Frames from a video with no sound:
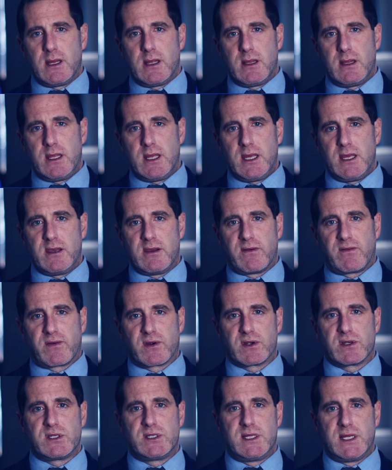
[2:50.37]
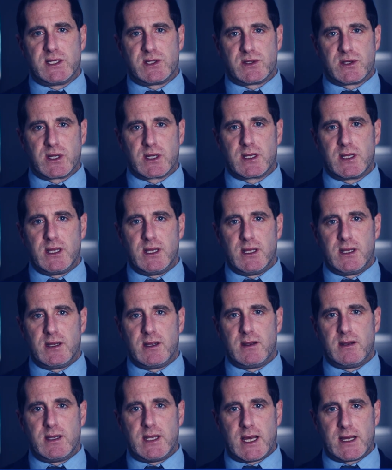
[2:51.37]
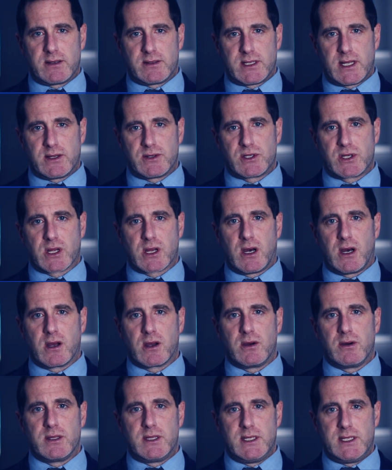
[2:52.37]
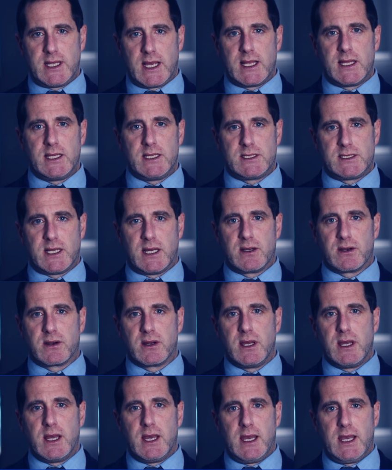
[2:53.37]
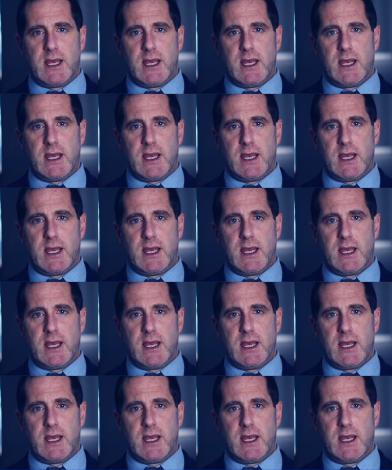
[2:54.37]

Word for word: the 1st District in downtown Chicago at the Daley Center